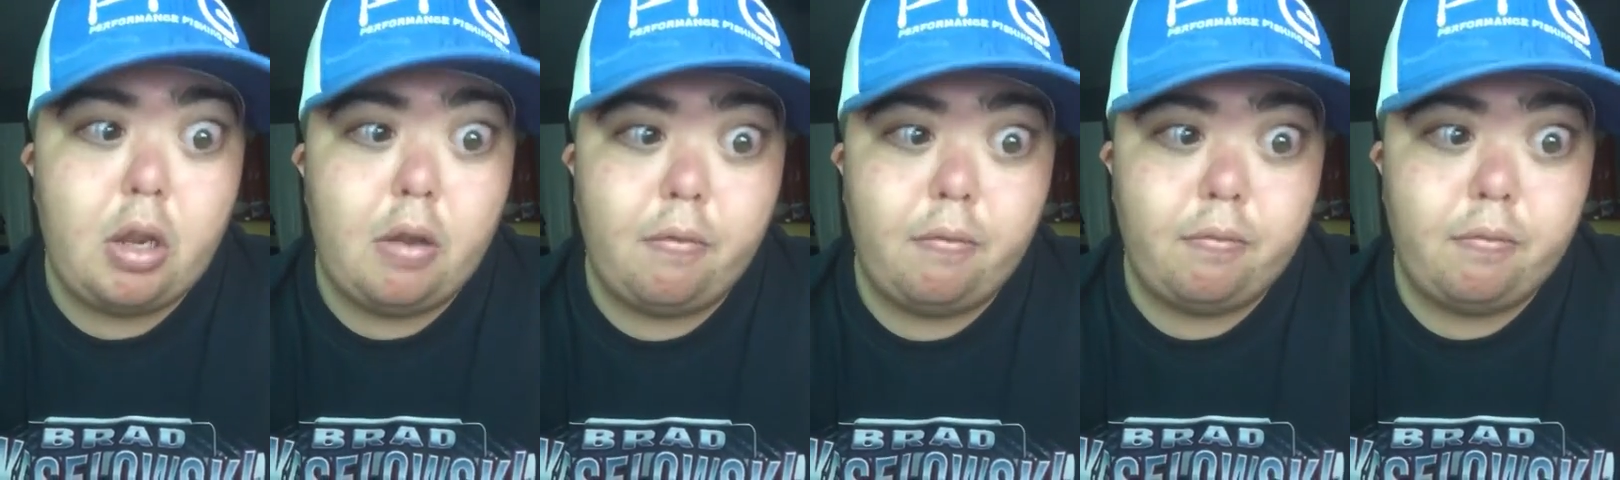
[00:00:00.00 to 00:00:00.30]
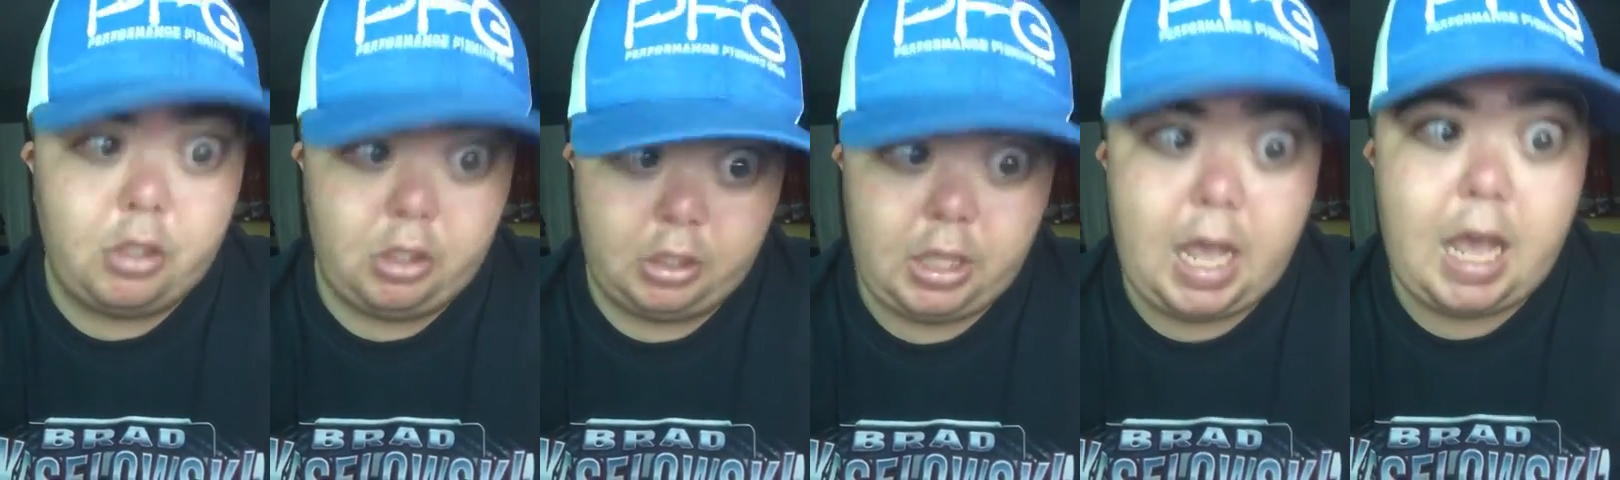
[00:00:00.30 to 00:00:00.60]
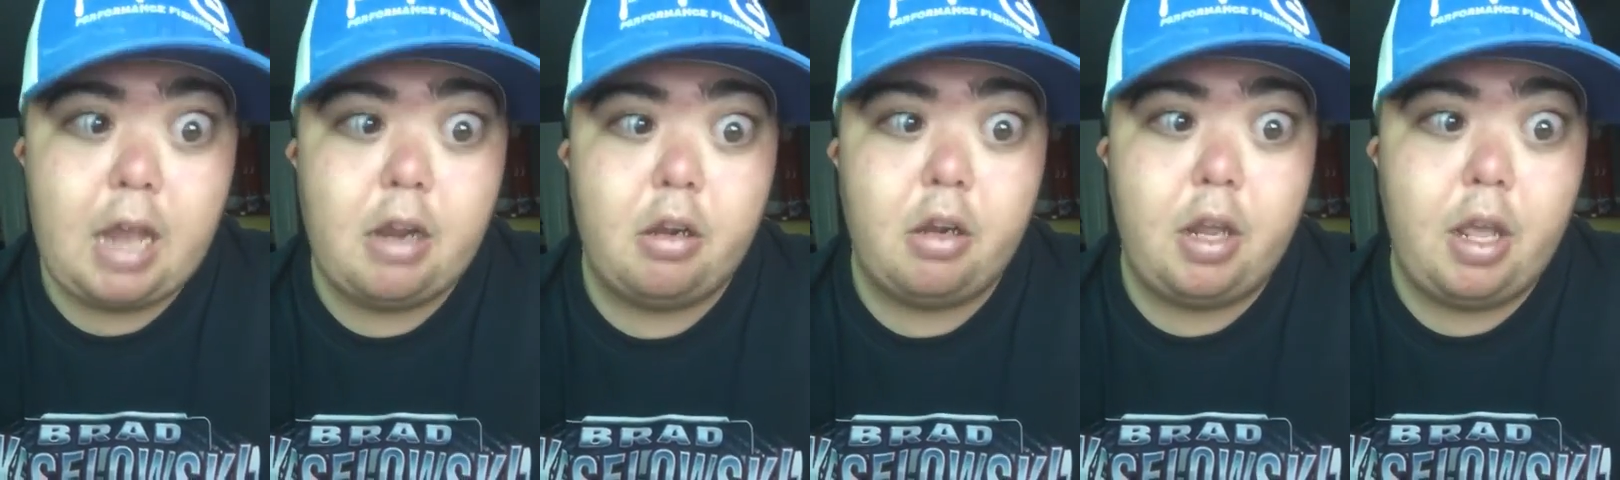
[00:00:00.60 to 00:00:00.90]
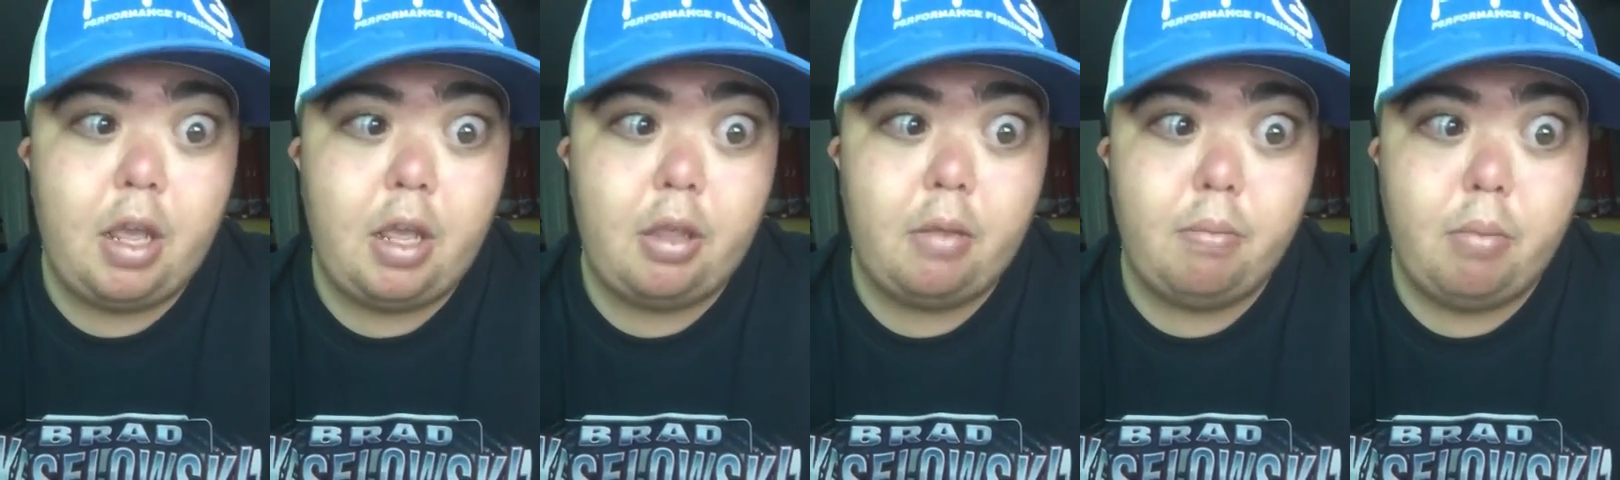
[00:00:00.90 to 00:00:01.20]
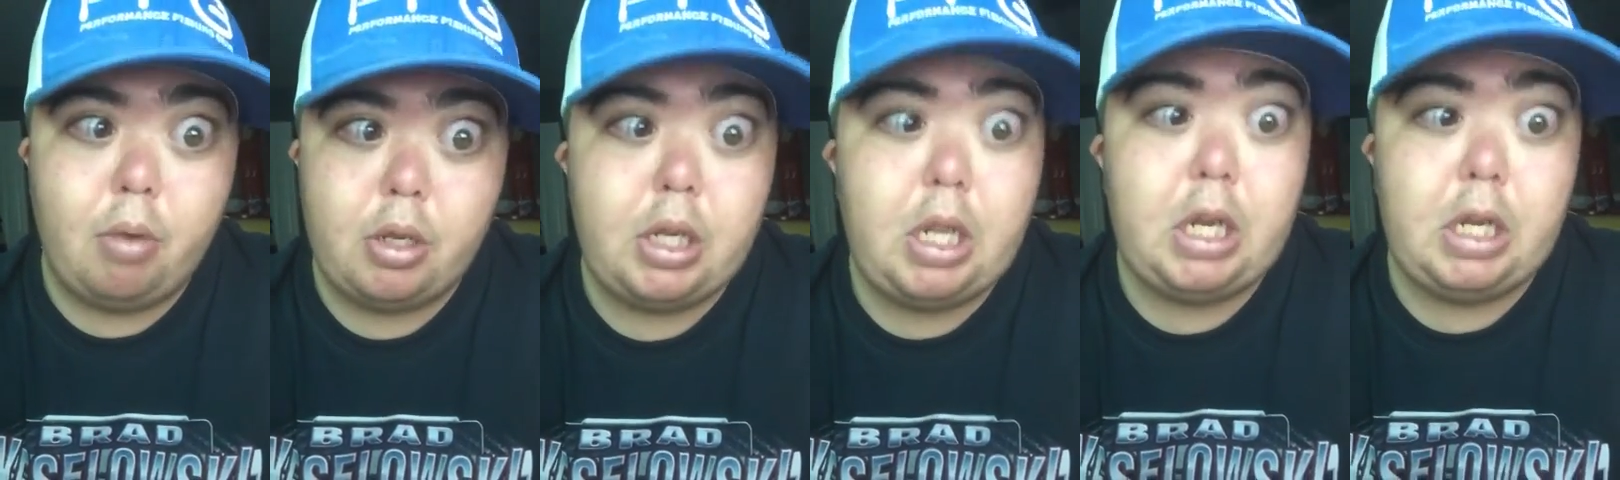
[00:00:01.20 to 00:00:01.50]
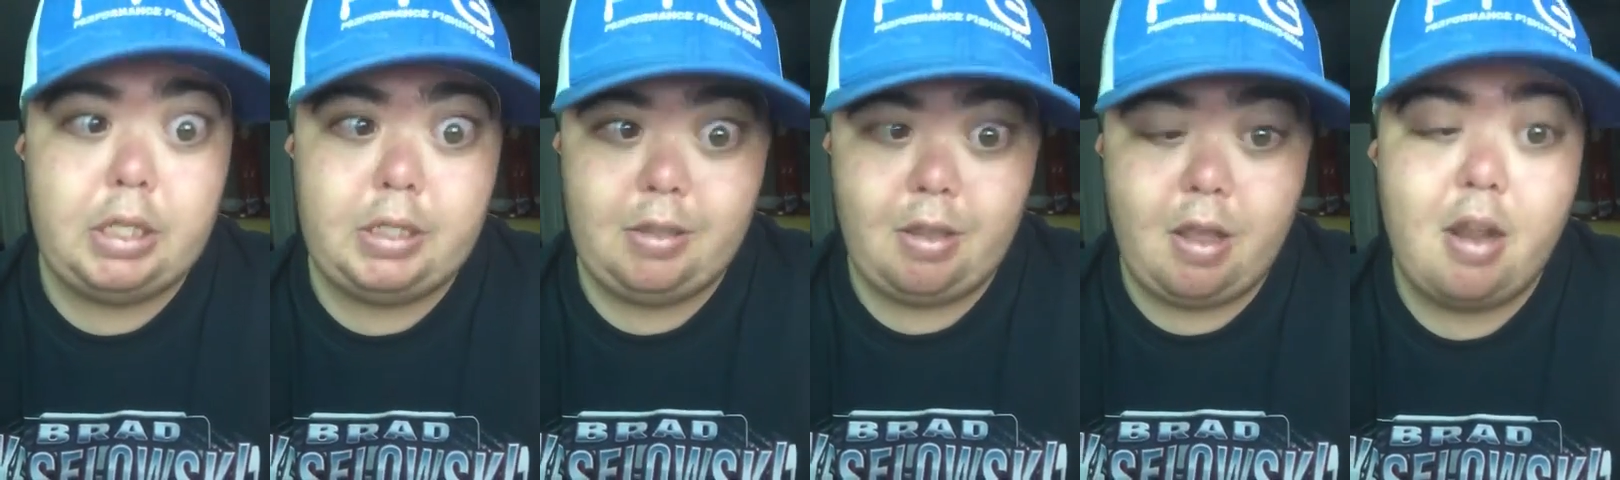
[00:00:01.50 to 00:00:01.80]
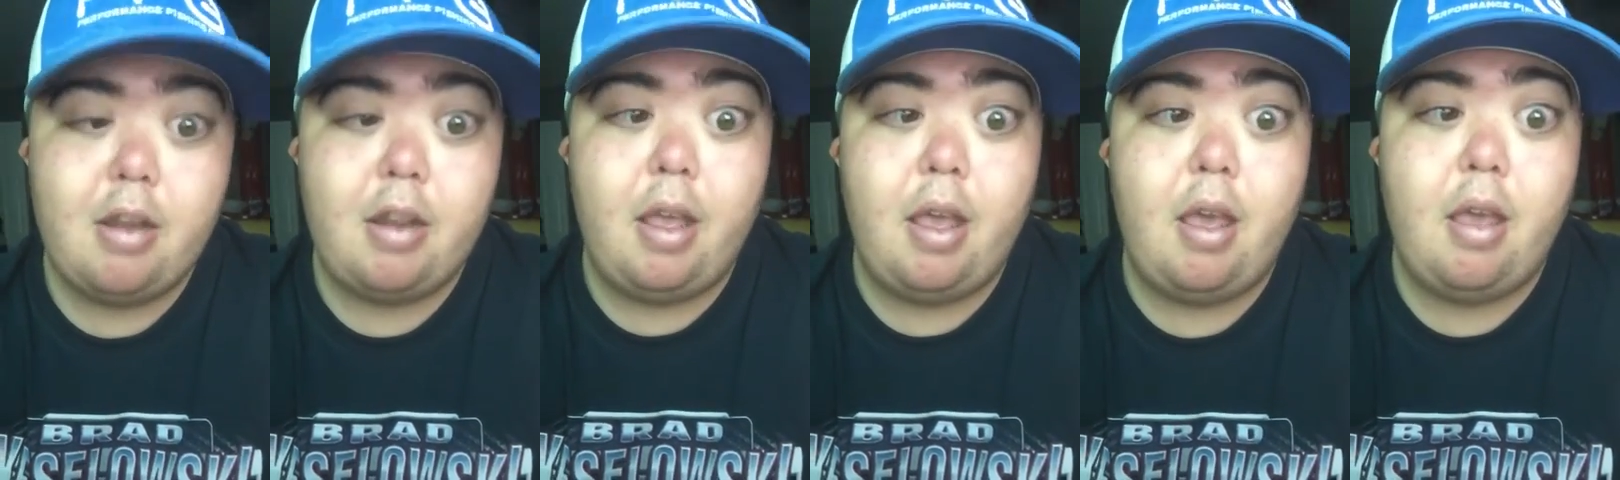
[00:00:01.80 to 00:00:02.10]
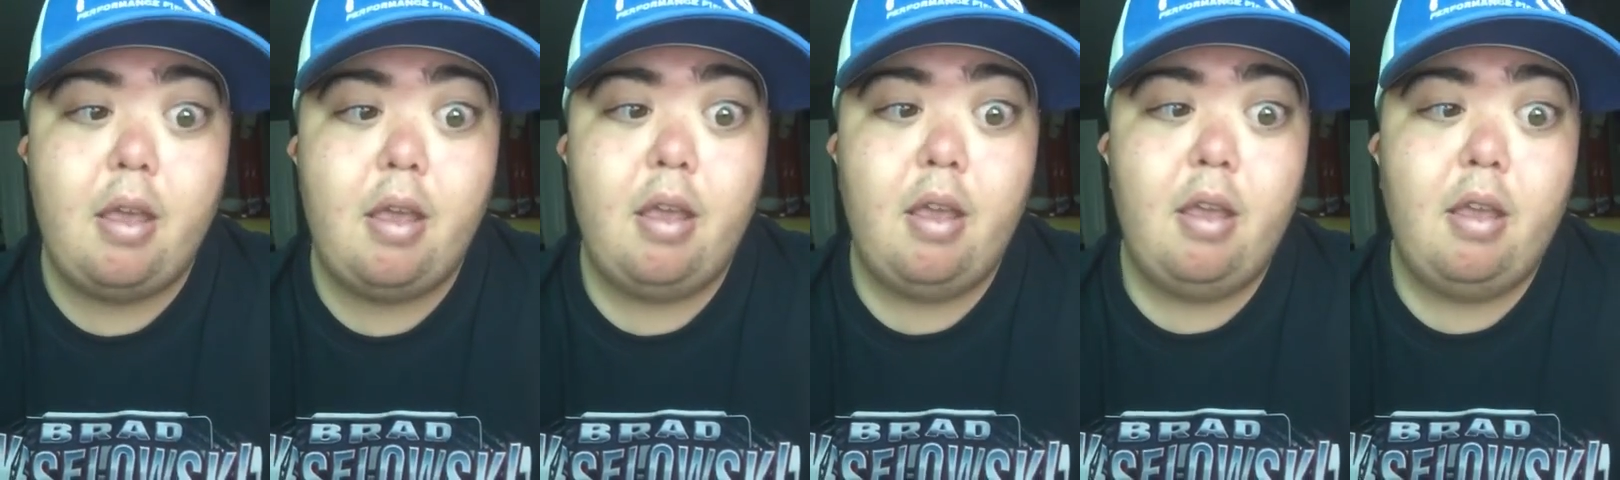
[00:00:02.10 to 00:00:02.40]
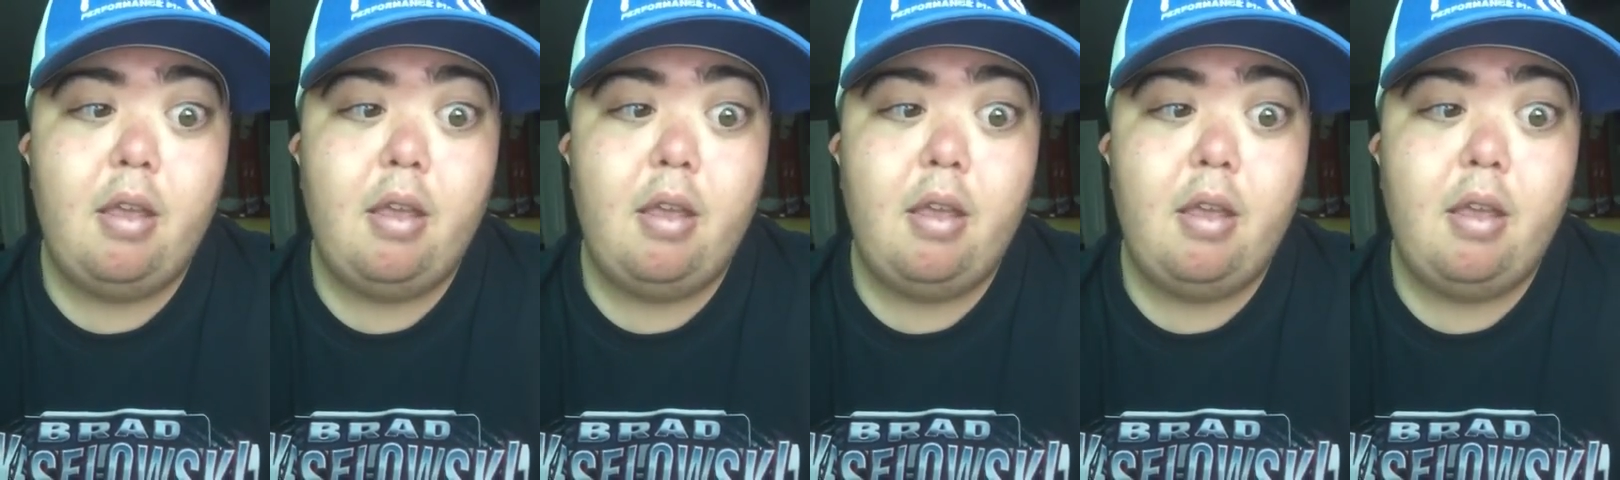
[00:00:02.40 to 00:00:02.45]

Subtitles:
to Saturday, Monday to Sunday.